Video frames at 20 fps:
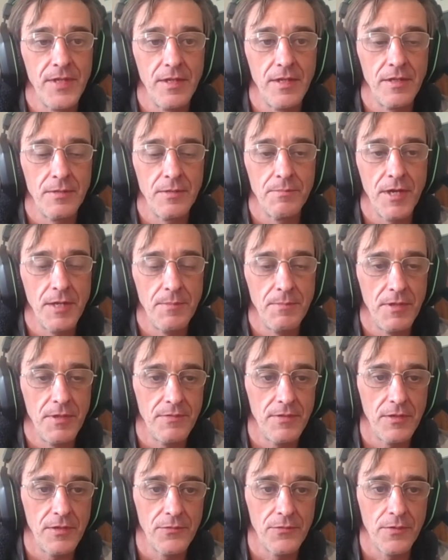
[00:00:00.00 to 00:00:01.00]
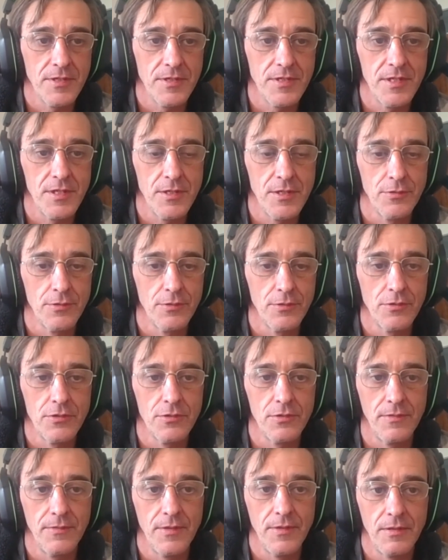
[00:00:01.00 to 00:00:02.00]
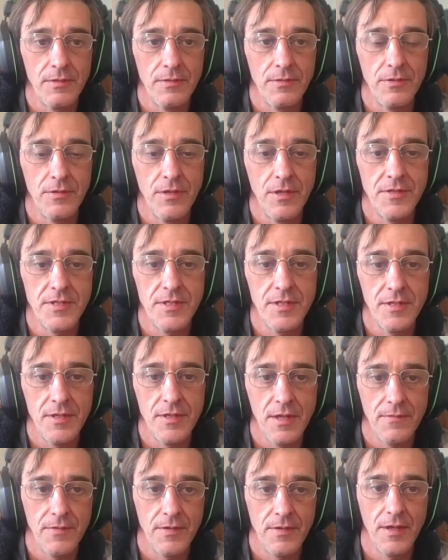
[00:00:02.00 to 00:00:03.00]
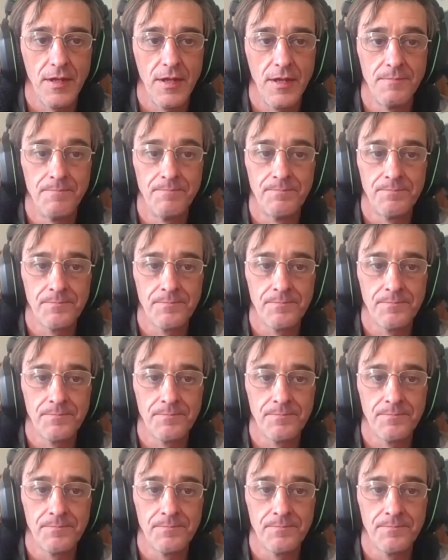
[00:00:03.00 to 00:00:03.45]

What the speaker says: it may be there for a season or two, and then you don't see it ever again.